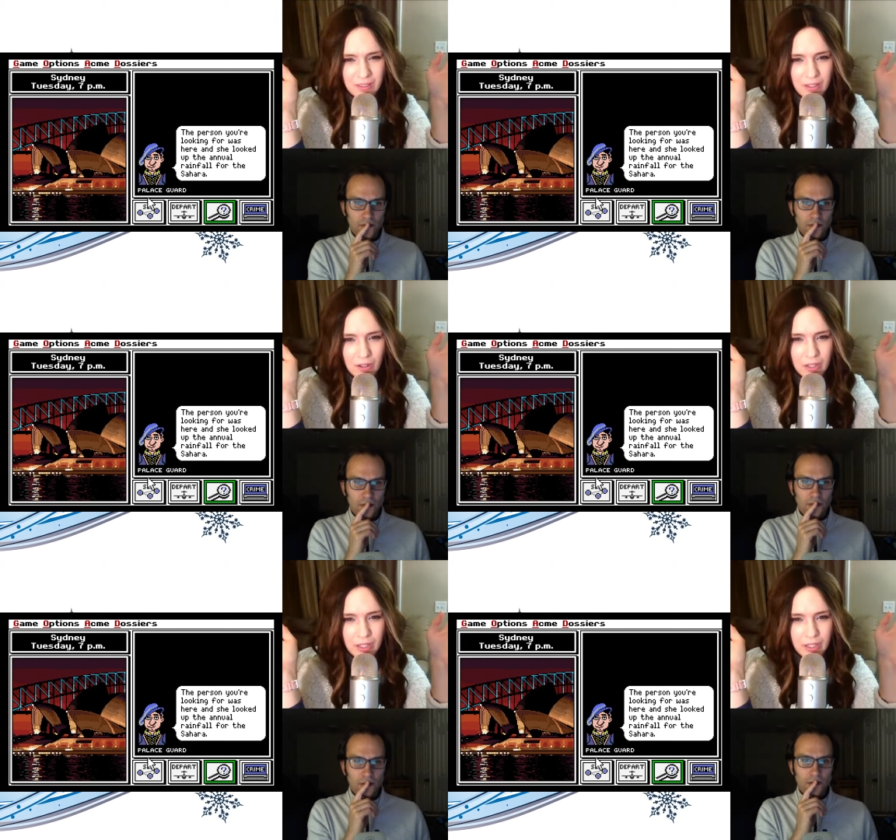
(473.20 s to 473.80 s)

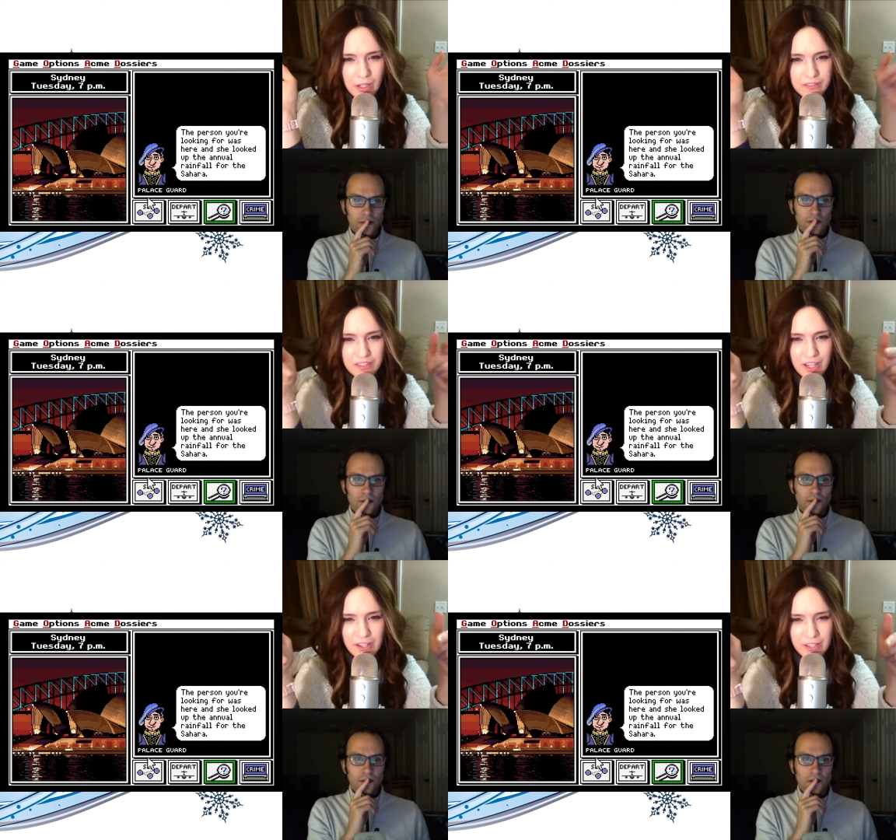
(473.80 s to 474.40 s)
Speaker 1: Okay, a
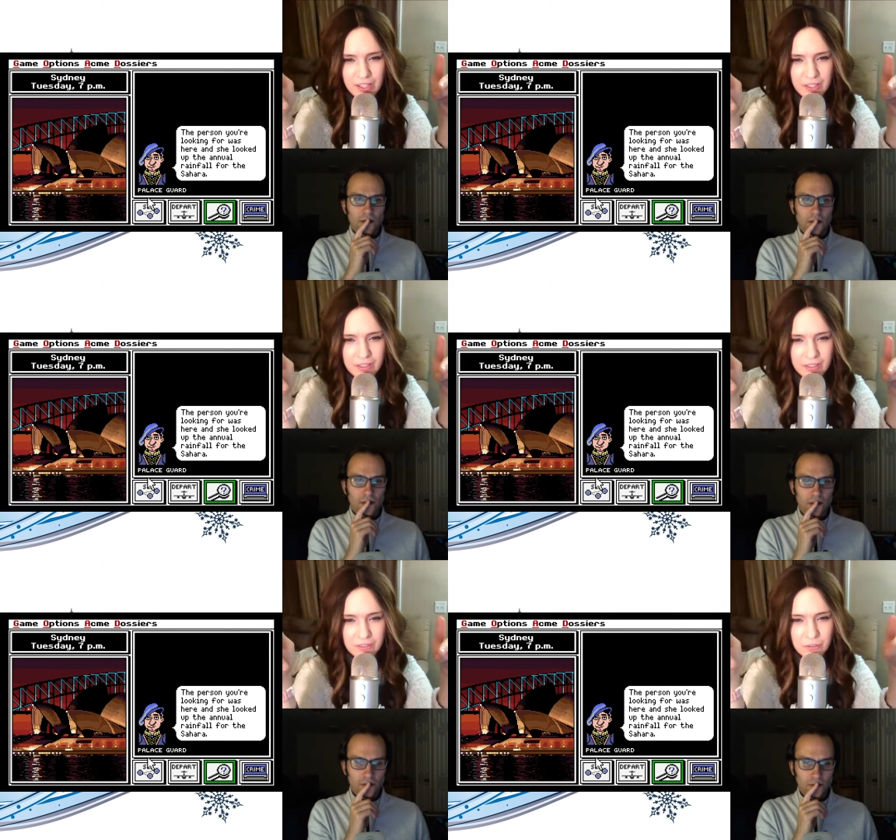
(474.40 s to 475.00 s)
Sahara.
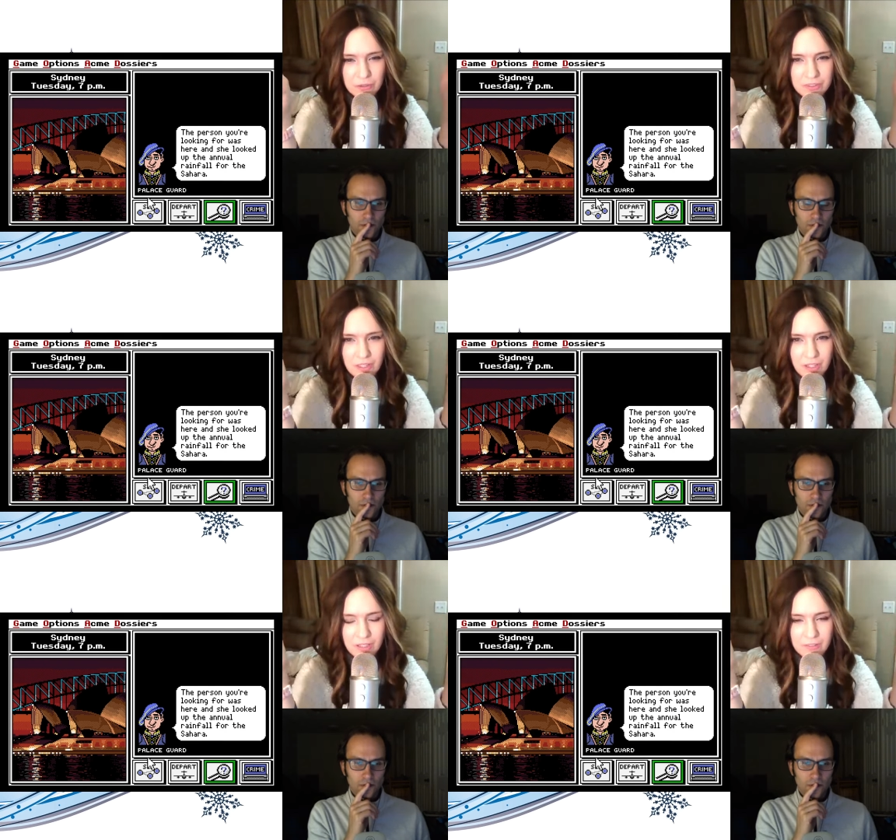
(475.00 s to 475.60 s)
So it's
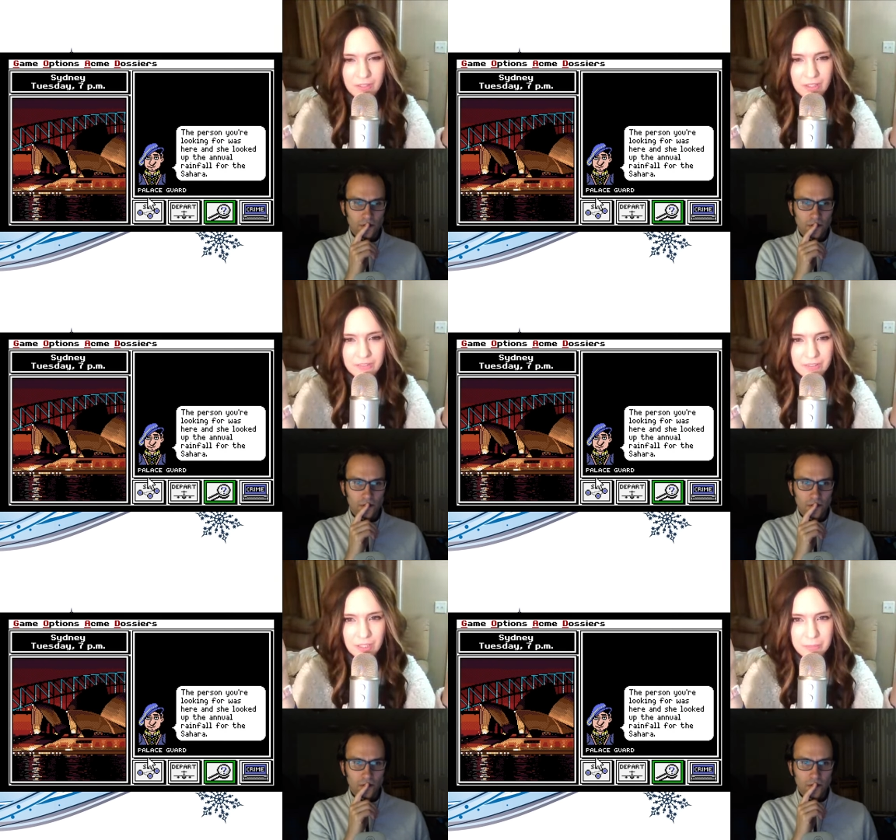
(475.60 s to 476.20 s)
uh,
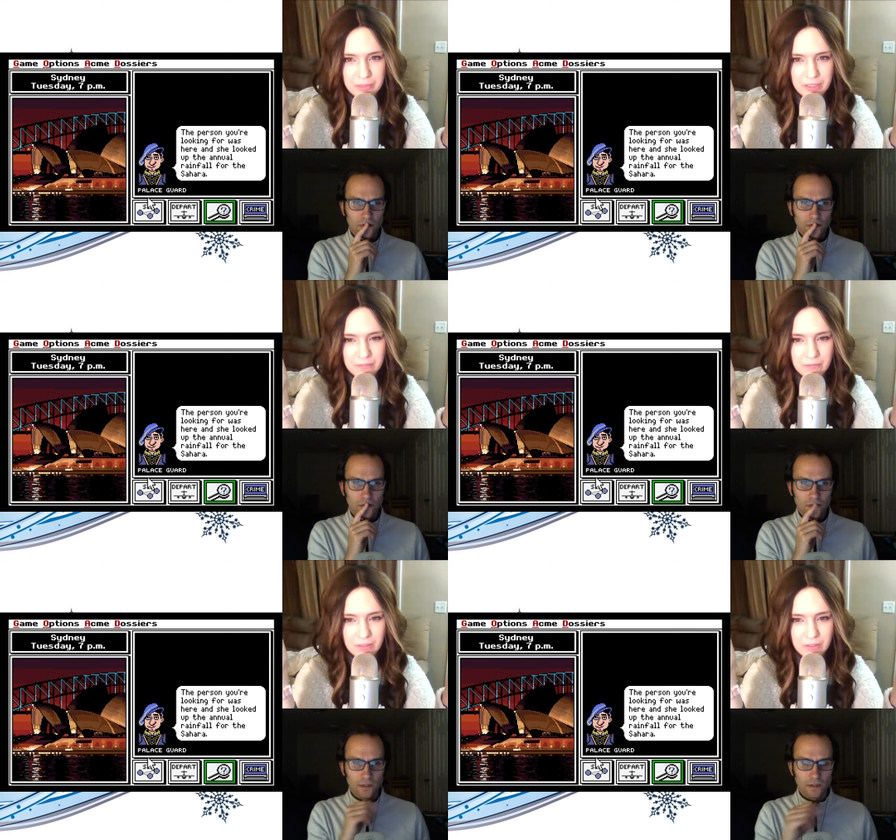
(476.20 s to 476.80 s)
it's got to be
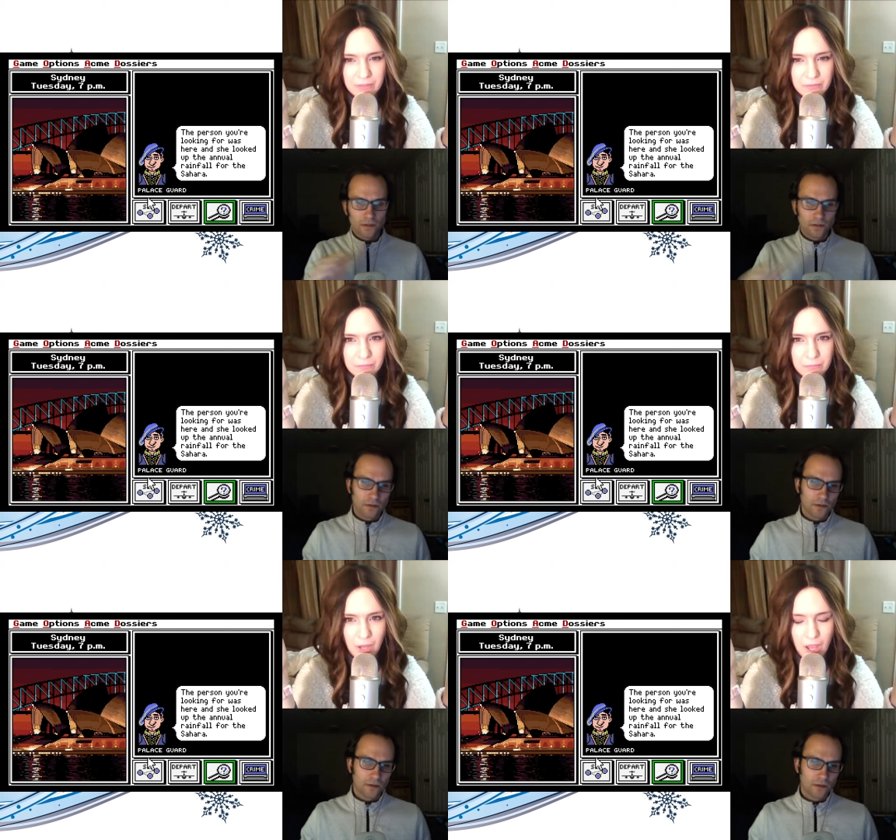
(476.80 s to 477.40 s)
in
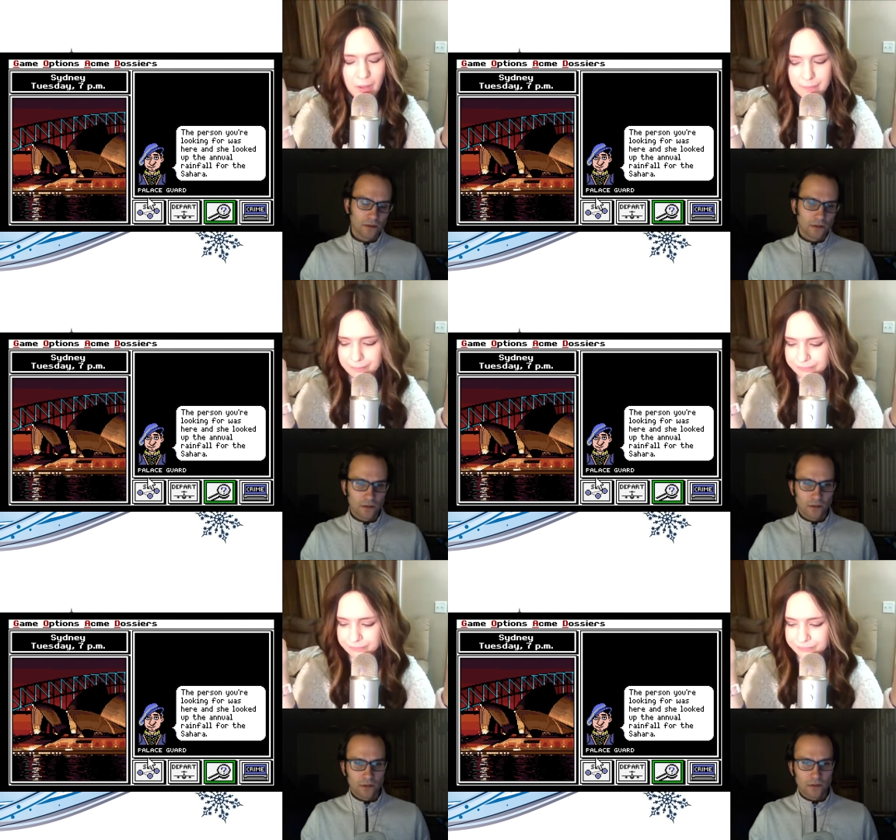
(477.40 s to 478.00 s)
um,
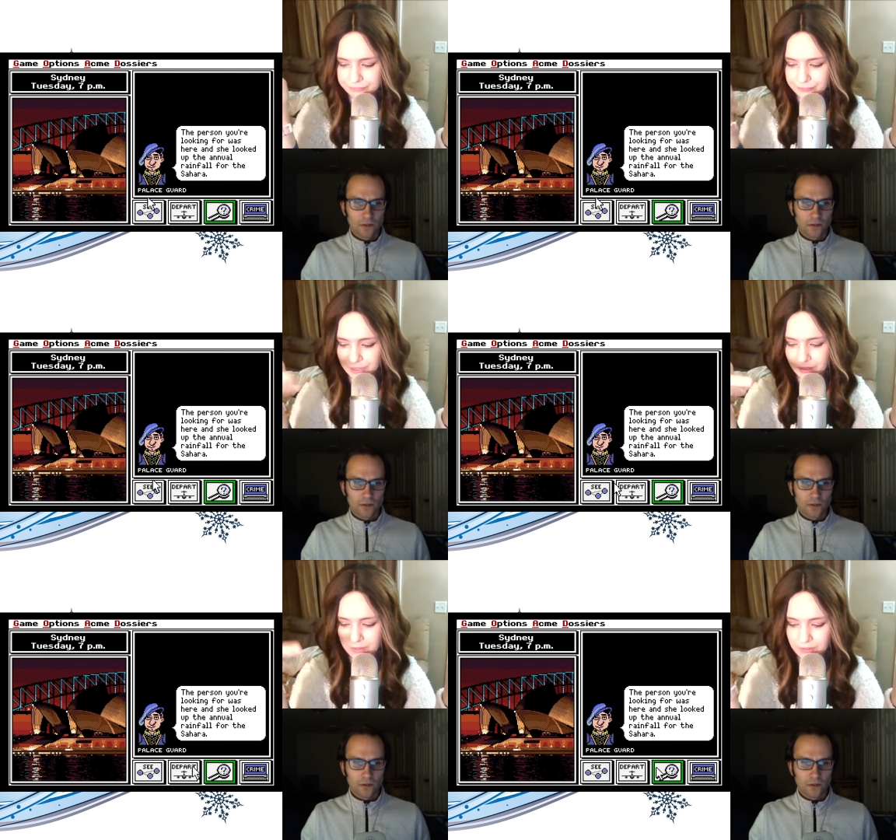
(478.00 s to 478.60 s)

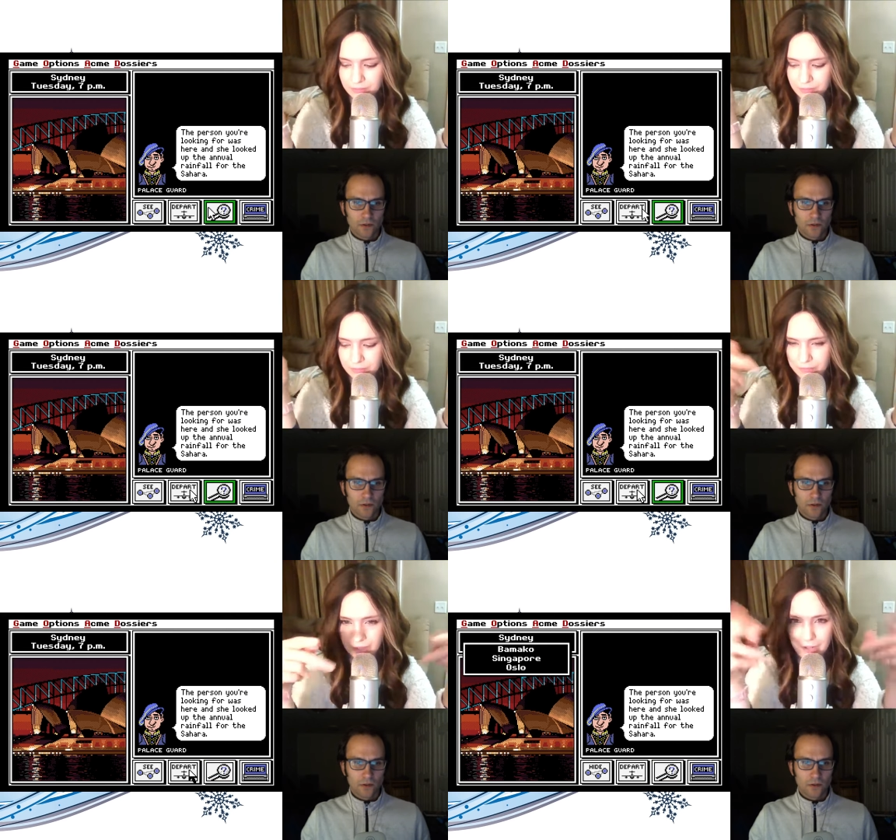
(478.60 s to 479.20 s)

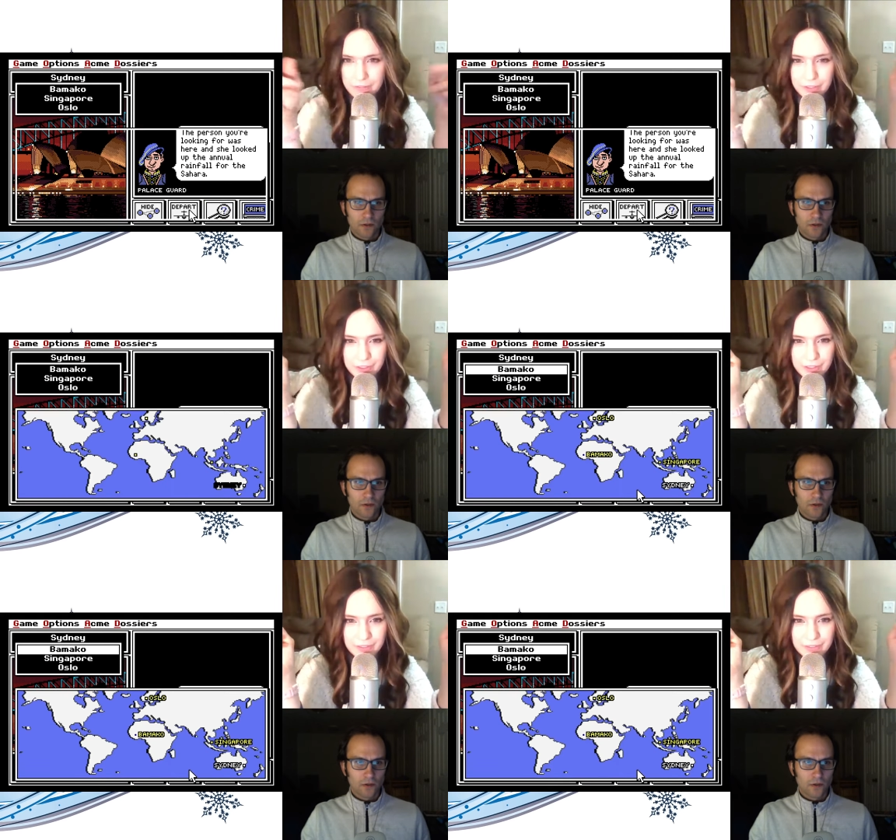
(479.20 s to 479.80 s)
Africa.